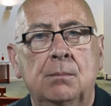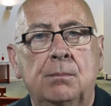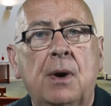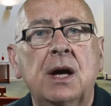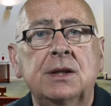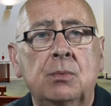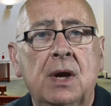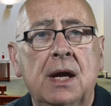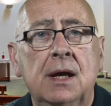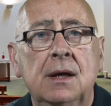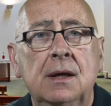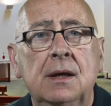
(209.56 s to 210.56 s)
By the
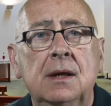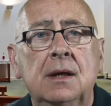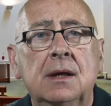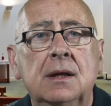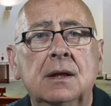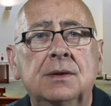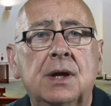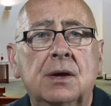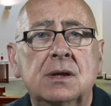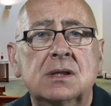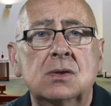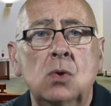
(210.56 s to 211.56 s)
way,
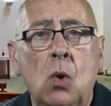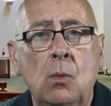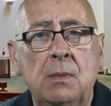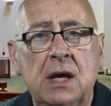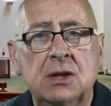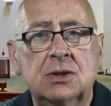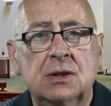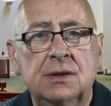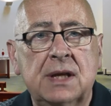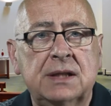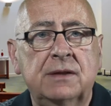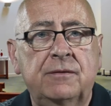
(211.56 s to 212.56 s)
there is no
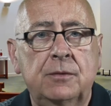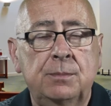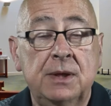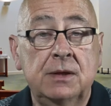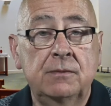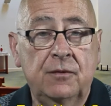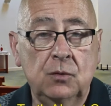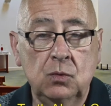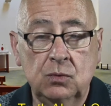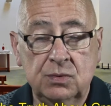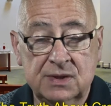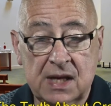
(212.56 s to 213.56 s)
mention that the forbidden
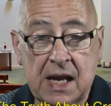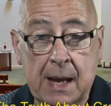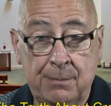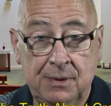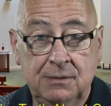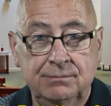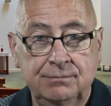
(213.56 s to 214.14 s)
fruit was an apple.